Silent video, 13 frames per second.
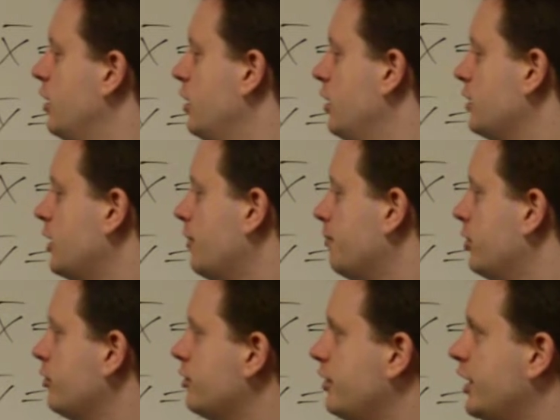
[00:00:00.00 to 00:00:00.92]
that
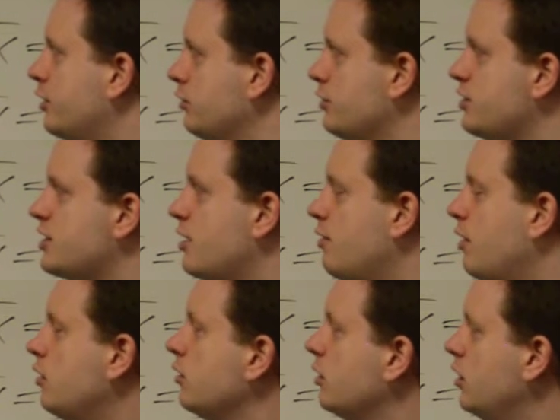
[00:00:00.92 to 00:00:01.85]
both are equal to
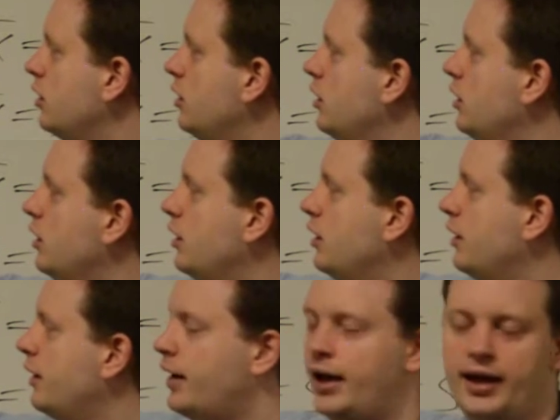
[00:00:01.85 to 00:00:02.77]
0,
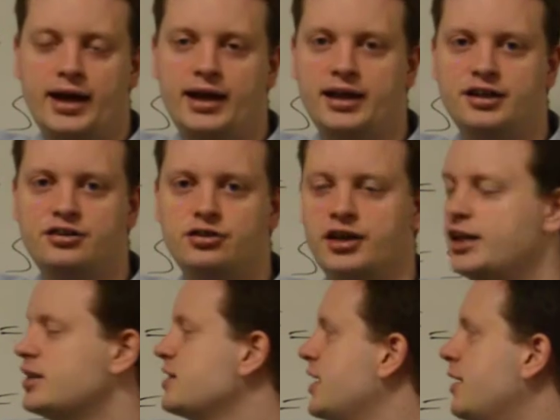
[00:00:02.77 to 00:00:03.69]
and I need to get
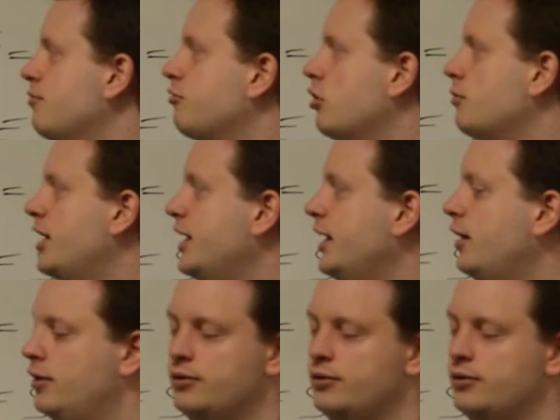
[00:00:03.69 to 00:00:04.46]
the same format here.